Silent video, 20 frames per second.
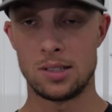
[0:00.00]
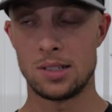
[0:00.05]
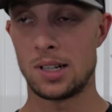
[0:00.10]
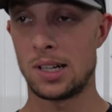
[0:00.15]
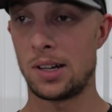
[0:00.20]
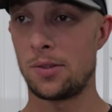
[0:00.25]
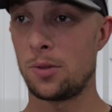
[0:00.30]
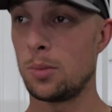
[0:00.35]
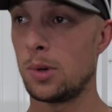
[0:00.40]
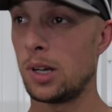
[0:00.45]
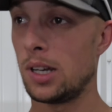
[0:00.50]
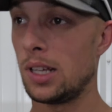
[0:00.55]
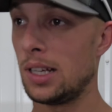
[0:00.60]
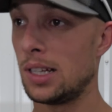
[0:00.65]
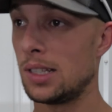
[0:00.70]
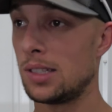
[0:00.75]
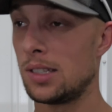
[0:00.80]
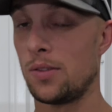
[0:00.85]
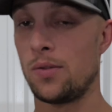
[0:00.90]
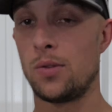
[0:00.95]
Not everybody
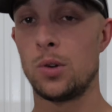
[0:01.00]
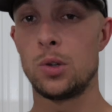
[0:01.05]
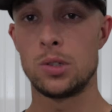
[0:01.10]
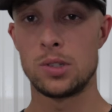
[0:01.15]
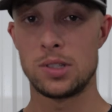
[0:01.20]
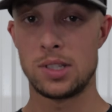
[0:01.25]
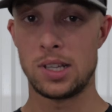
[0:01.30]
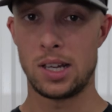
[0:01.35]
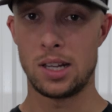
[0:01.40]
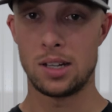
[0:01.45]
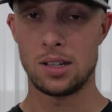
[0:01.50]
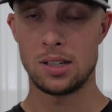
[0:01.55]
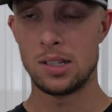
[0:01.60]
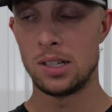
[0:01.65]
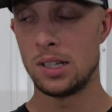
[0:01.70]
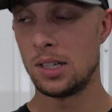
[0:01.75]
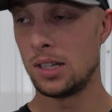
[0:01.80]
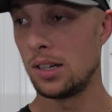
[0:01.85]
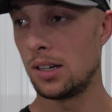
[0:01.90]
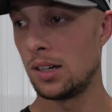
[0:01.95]
gets a full set,
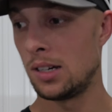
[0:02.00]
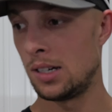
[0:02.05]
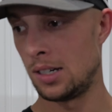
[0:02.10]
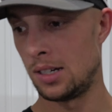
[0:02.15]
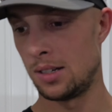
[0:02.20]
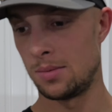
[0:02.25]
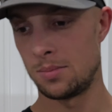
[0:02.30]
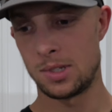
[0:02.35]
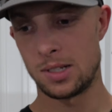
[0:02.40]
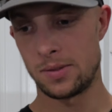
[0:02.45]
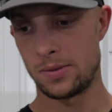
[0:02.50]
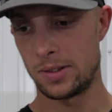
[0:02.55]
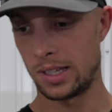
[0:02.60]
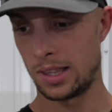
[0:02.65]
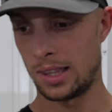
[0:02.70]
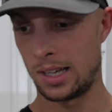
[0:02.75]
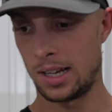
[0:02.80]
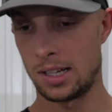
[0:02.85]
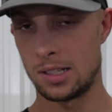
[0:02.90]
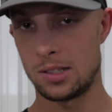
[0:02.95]
stuff like
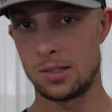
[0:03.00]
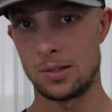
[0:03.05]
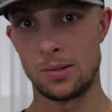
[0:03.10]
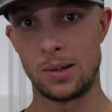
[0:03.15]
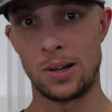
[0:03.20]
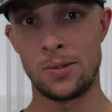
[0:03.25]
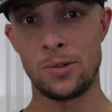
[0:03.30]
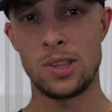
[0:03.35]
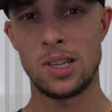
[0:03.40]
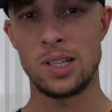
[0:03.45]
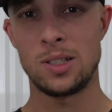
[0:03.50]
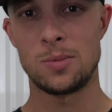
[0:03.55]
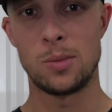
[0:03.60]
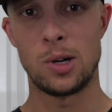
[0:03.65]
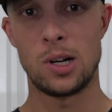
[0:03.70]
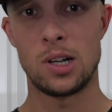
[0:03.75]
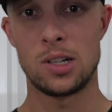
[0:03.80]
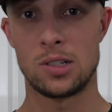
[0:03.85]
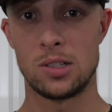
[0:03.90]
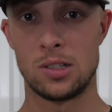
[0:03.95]
that. So everything's
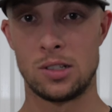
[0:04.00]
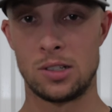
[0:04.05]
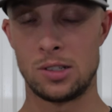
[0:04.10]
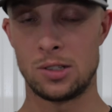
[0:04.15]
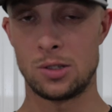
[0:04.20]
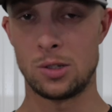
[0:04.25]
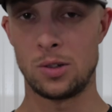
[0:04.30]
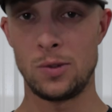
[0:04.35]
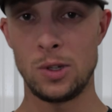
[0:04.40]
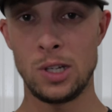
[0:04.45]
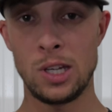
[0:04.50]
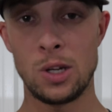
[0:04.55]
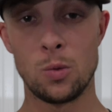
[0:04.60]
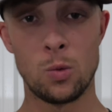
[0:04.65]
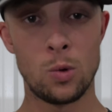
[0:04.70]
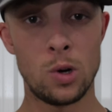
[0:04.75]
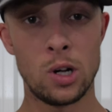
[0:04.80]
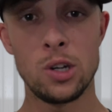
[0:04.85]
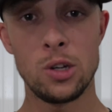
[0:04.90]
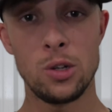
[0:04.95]
modular. So if you get
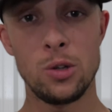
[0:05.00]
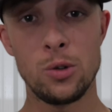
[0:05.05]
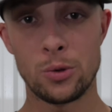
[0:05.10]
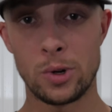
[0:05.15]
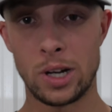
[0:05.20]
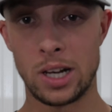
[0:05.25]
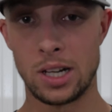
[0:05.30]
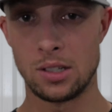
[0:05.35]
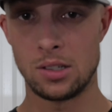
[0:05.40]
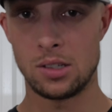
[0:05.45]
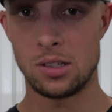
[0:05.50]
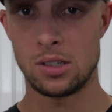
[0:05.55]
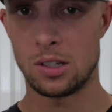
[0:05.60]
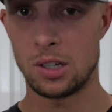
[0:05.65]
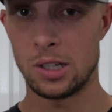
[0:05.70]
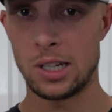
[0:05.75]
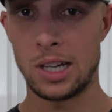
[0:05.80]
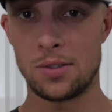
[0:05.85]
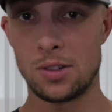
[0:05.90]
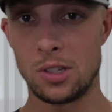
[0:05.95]
one new wrench,
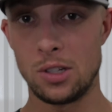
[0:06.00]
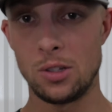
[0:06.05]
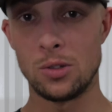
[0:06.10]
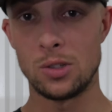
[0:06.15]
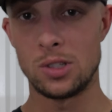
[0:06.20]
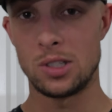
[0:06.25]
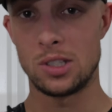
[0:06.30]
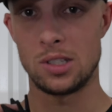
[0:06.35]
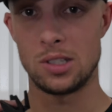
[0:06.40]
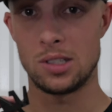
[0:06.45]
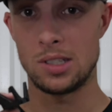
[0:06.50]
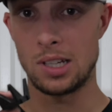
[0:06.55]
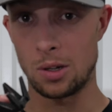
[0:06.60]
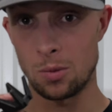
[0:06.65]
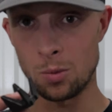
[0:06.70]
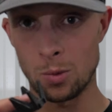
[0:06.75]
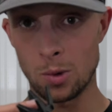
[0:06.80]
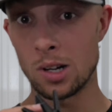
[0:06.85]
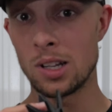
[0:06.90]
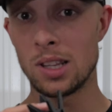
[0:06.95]
all you have to do is
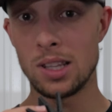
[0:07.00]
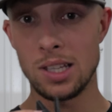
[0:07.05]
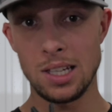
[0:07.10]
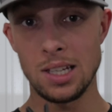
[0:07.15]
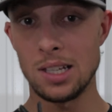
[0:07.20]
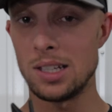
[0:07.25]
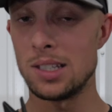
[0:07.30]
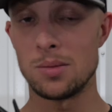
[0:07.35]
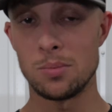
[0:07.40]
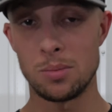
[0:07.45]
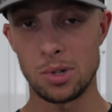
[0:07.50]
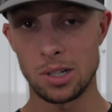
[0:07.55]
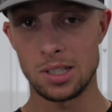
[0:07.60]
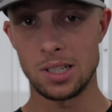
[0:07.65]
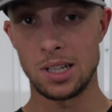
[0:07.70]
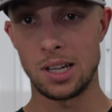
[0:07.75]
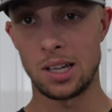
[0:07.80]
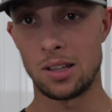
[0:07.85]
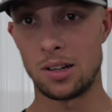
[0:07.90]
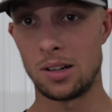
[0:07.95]
take one of these and put it
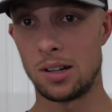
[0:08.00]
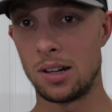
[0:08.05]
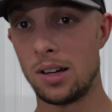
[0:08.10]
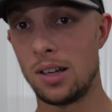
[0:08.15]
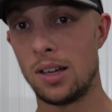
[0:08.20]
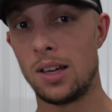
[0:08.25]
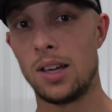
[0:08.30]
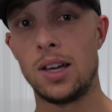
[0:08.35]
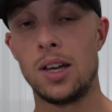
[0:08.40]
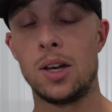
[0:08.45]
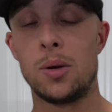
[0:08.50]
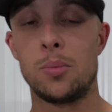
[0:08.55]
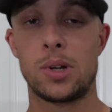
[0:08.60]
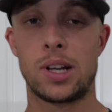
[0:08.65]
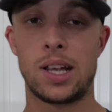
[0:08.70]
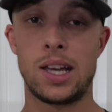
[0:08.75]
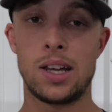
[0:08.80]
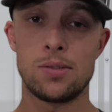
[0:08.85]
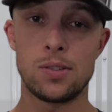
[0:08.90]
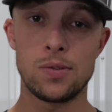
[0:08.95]
together. But
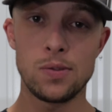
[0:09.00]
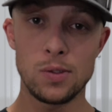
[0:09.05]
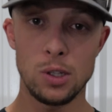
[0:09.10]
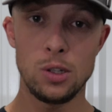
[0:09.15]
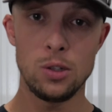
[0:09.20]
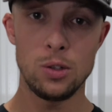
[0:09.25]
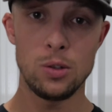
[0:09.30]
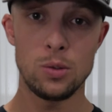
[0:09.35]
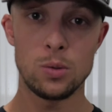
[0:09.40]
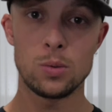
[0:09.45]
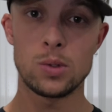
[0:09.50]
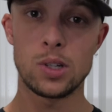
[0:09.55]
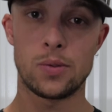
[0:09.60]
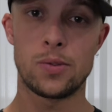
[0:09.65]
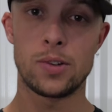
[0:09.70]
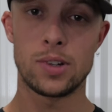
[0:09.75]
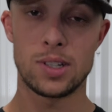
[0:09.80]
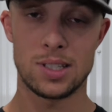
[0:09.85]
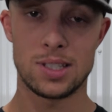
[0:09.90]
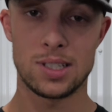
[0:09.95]
I have a few
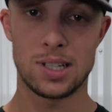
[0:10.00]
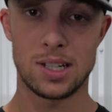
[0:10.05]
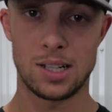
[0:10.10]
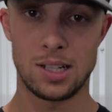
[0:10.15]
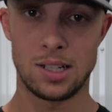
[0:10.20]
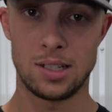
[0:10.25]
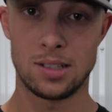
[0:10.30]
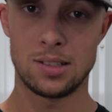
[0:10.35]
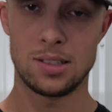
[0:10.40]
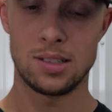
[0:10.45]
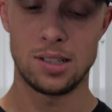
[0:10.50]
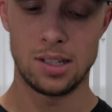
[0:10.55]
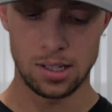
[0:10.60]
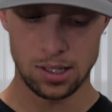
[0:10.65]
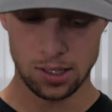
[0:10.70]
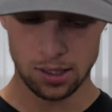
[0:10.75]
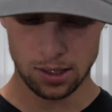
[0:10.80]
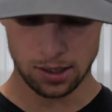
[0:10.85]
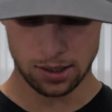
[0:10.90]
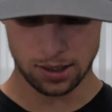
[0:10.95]
different designs.
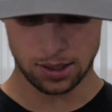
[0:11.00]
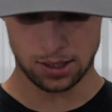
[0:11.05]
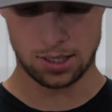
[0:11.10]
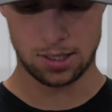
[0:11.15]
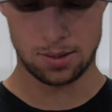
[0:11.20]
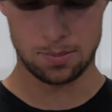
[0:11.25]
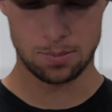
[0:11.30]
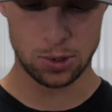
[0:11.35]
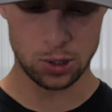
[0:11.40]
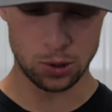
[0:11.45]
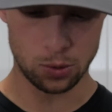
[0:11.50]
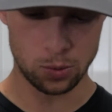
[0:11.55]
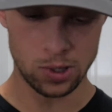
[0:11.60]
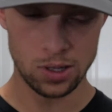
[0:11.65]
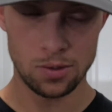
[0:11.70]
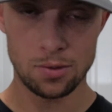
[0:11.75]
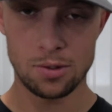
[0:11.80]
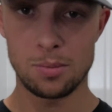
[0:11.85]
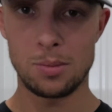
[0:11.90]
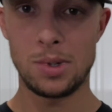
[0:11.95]
So
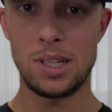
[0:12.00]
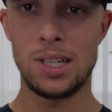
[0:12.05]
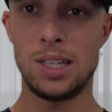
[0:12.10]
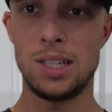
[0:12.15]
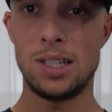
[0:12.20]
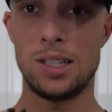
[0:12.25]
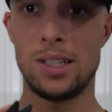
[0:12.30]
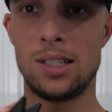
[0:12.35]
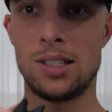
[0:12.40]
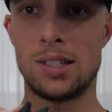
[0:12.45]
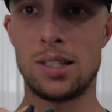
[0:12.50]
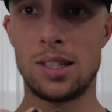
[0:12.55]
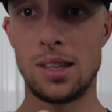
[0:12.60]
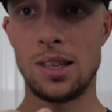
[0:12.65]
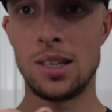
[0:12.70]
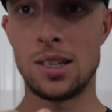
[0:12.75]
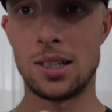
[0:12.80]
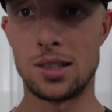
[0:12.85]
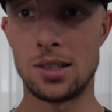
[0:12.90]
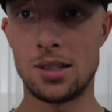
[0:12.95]
one of them is
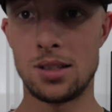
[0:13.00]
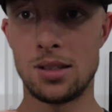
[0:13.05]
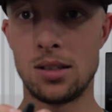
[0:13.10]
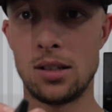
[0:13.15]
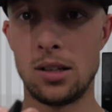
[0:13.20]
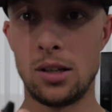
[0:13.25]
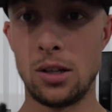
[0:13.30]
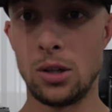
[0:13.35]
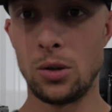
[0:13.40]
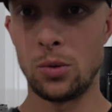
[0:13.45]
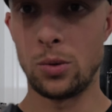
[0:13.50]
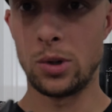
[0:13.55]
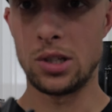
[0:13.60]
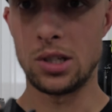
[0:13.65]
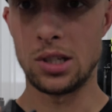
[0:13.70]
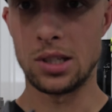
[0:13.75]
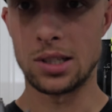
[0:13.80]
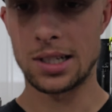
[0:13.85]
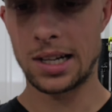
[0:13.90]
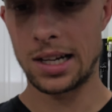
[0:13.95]
this,
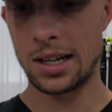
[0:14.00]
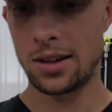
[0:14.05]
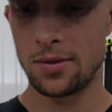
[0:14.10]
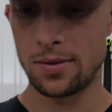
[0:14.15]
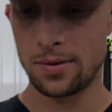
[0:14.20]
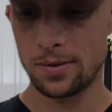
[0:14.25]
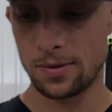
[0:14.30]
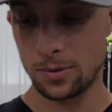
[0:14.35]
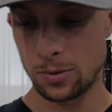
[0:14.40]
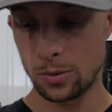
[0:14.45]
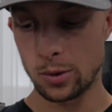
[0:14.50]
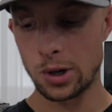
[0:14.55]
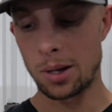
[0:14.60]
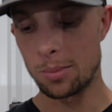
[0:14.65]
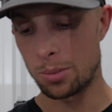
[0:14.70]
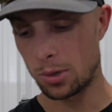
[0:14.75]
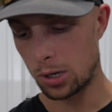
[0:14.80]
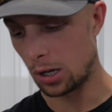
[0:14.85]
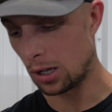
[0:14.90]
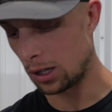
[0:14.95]
which is kind of what
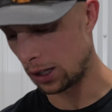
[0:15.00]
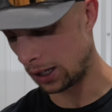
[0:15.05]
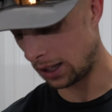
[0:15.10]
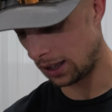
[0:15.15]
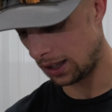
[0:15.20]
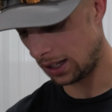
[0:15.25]
I'm calling